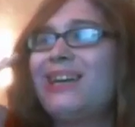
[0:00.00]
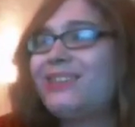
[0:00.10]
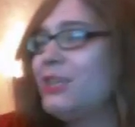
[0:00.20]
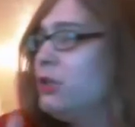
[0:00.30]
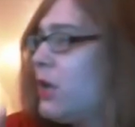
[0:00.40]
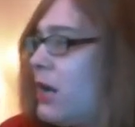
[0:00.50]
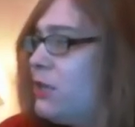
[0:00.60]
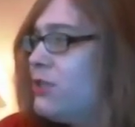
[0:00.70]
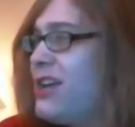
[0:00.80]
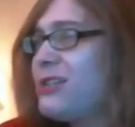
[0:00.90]
at the
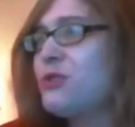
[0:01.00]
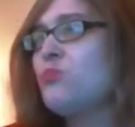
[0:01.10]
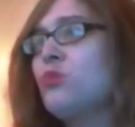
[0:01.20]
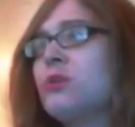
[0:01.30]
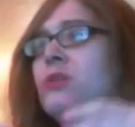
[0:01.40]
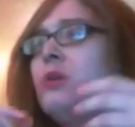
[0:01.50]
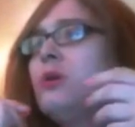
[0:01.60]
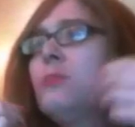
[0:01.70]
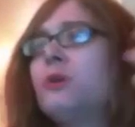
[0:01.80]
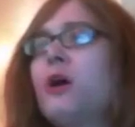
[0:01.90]
United Nations when
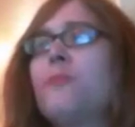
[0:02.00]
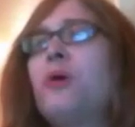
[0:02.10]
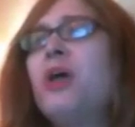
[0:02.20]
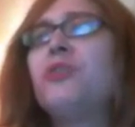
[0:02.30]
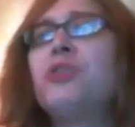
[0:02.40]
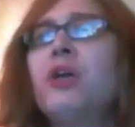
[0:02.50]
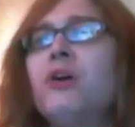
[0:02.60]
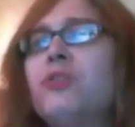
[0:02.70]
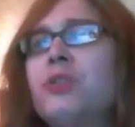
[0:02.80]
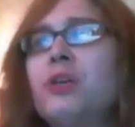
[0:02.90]

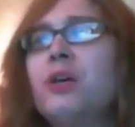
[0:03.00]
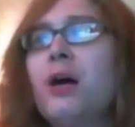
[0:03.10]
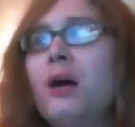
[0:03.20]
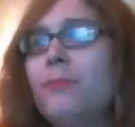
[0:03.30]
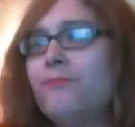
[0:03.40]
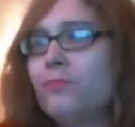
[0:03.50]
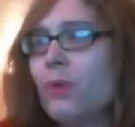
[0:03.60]
Carpathia, the um,